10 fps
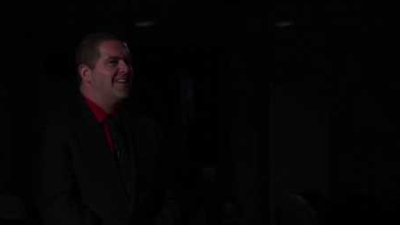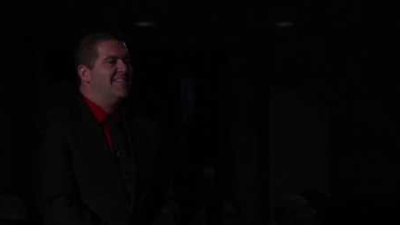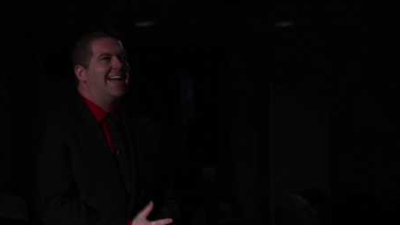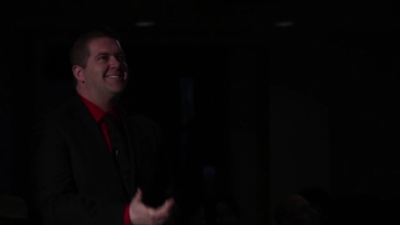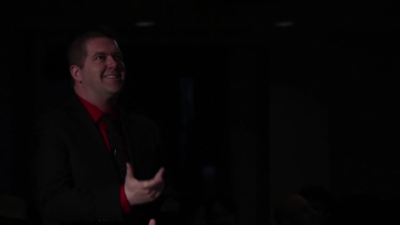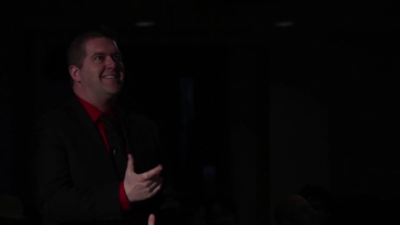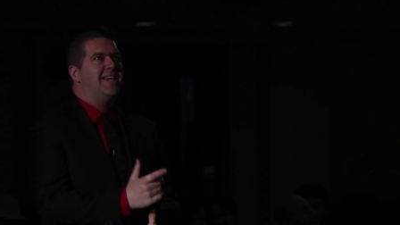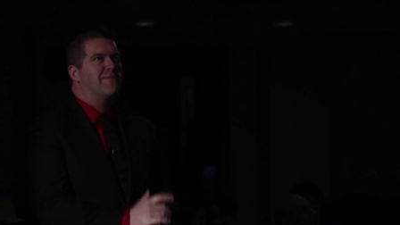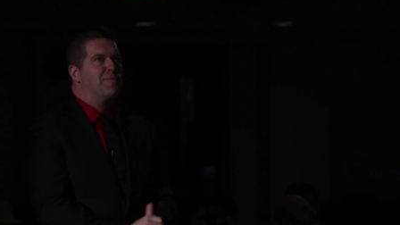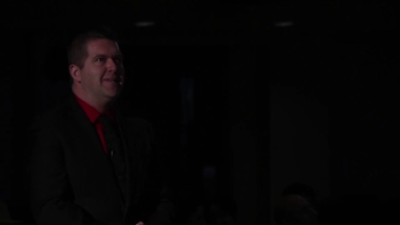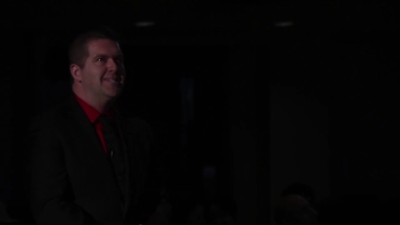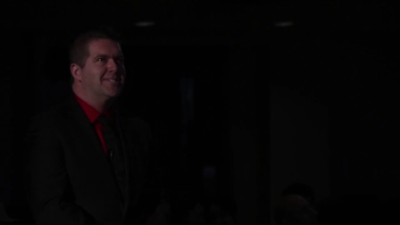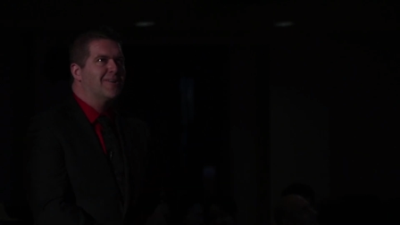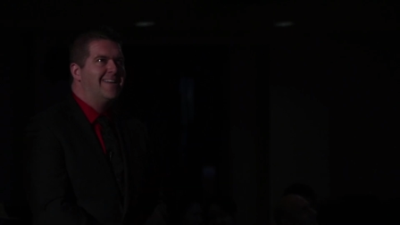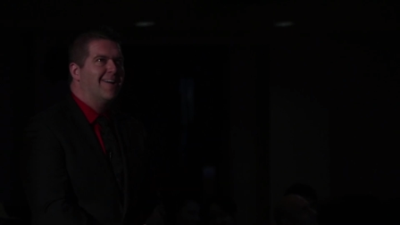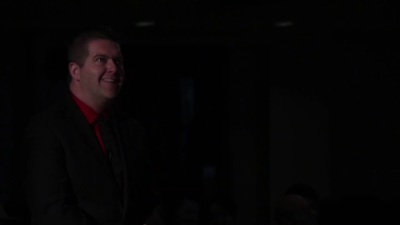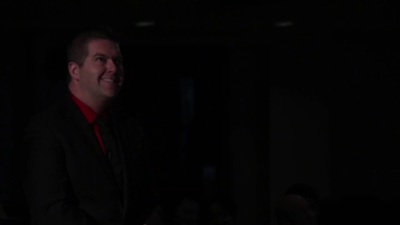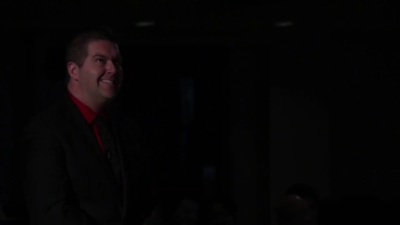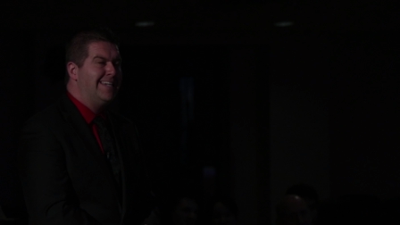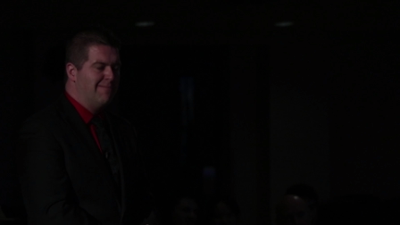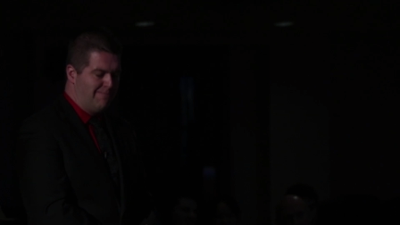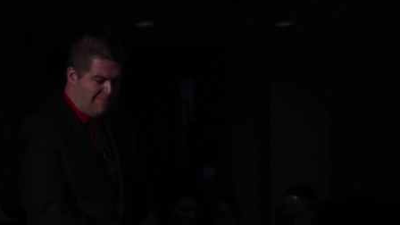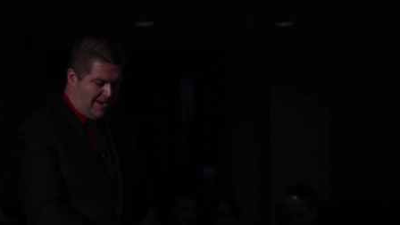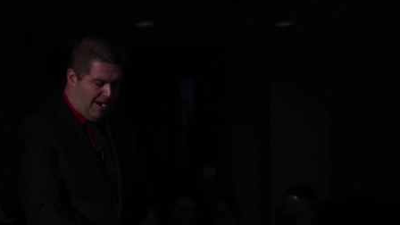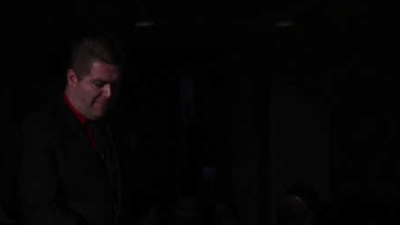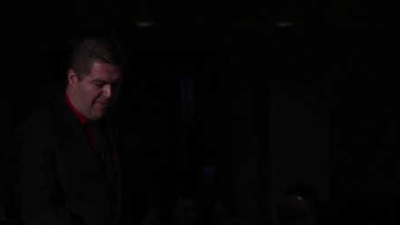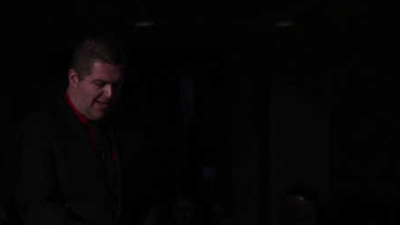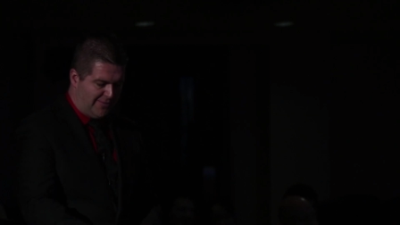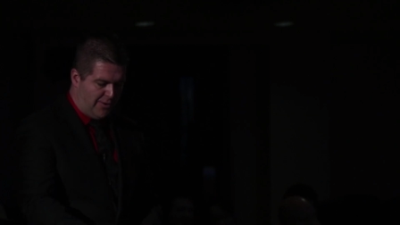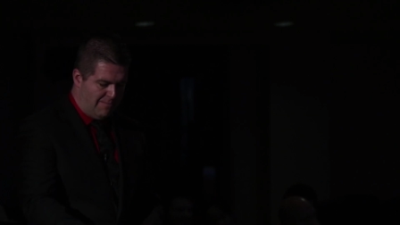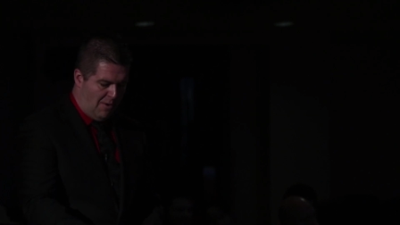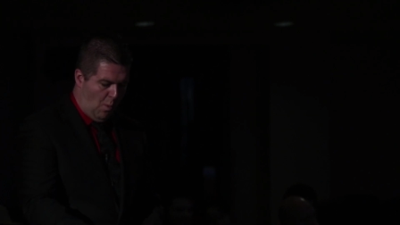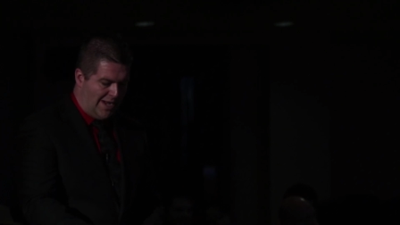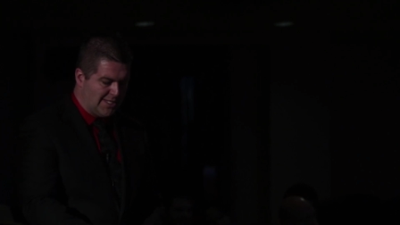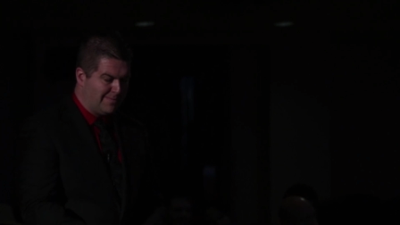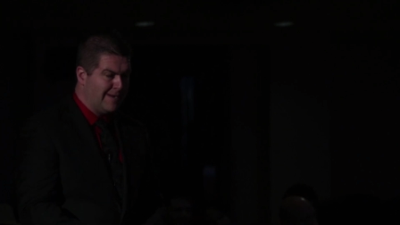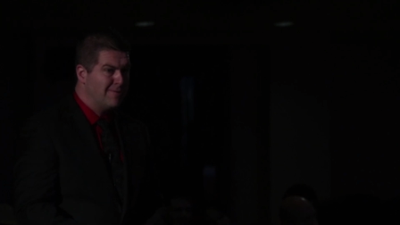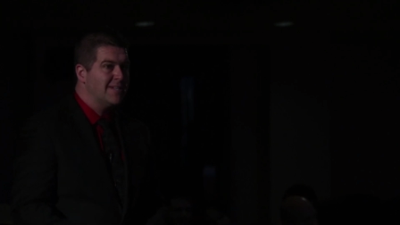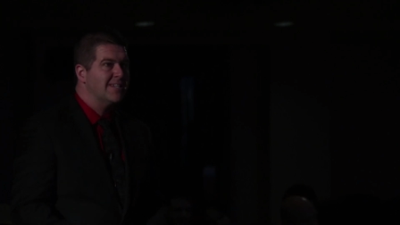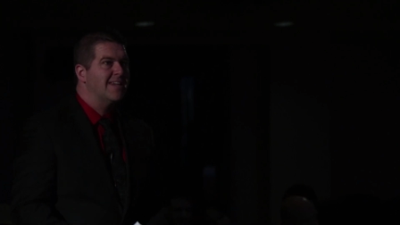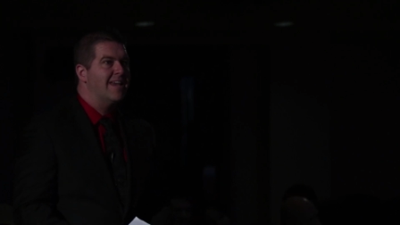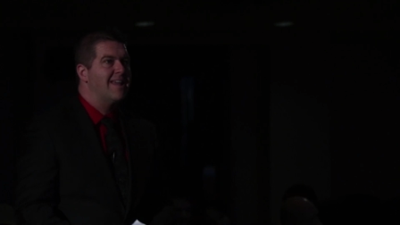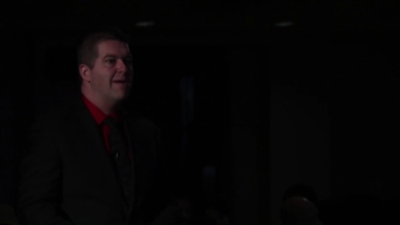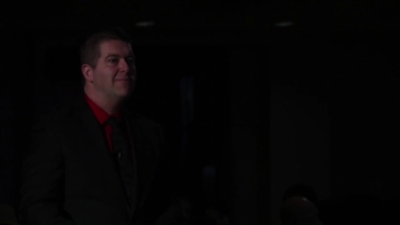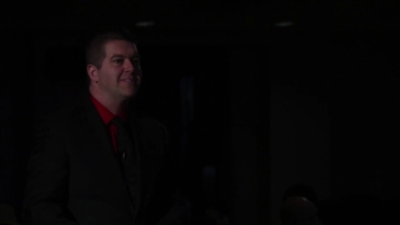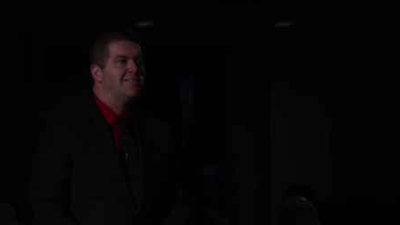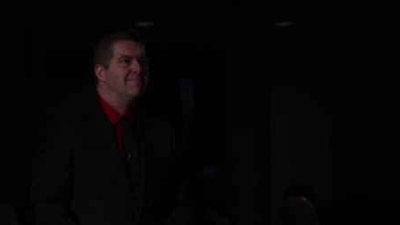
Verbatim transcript: That's the team from Lisgar. Now let's meet our friends from Westmount and Hamilton.